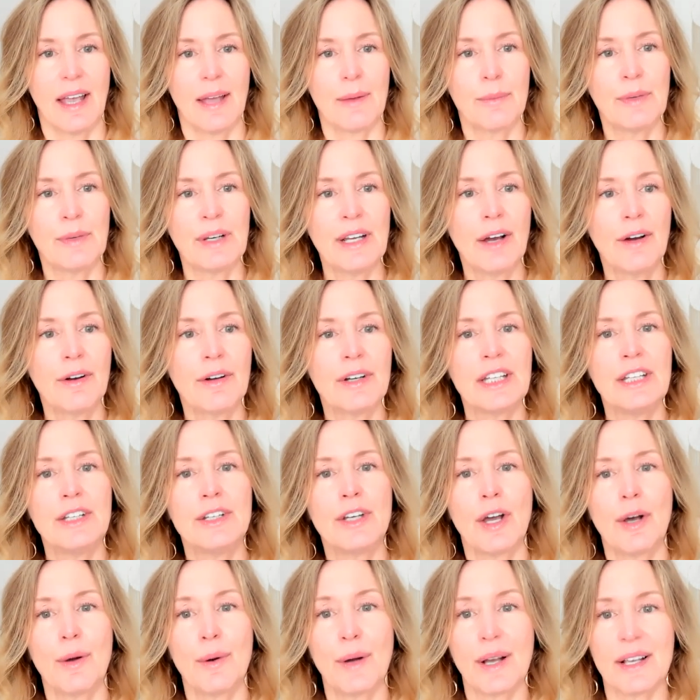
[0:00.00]
and we already
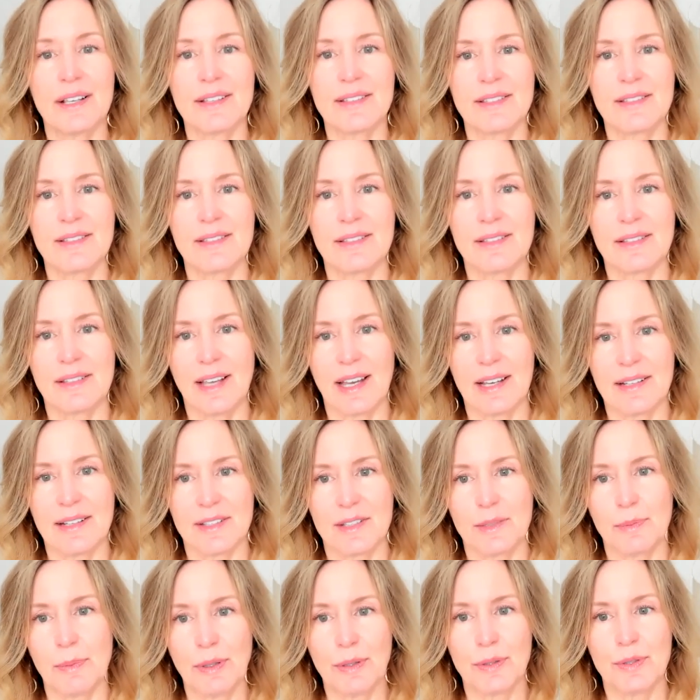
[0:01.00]
know as
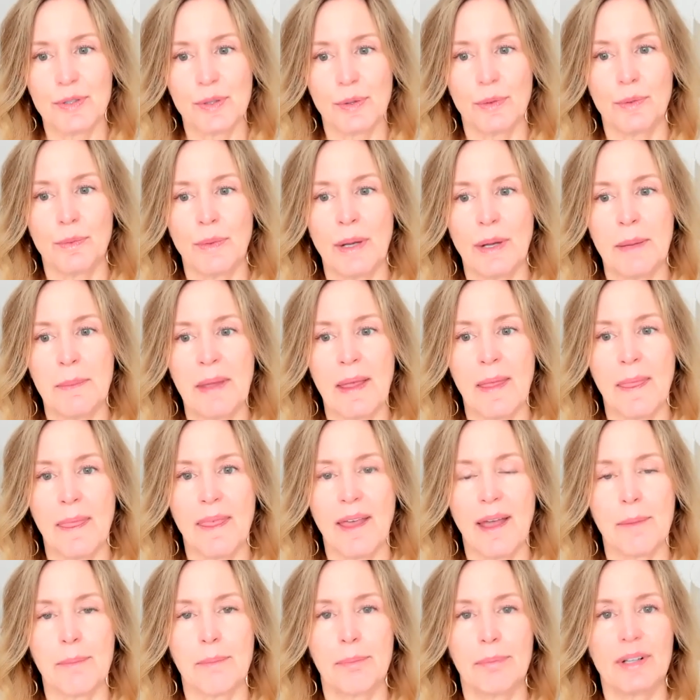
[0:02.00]
as spiritual women
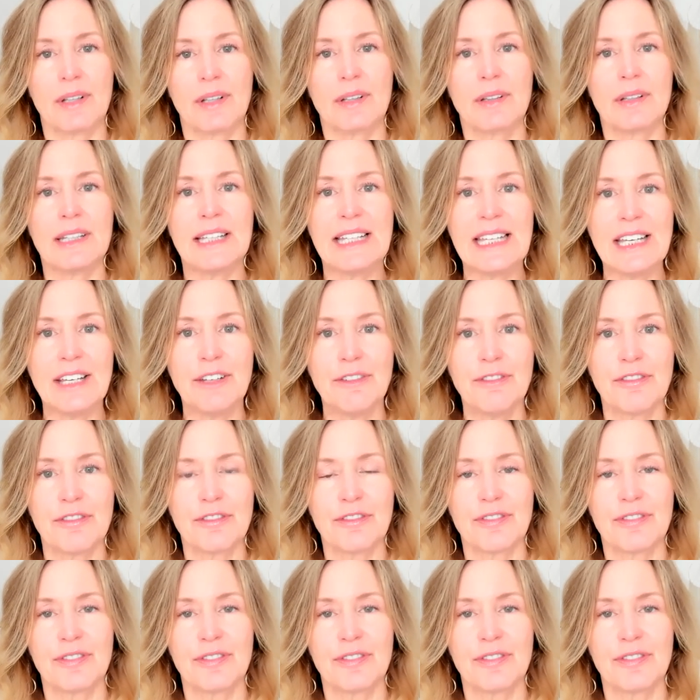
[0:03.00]
that belief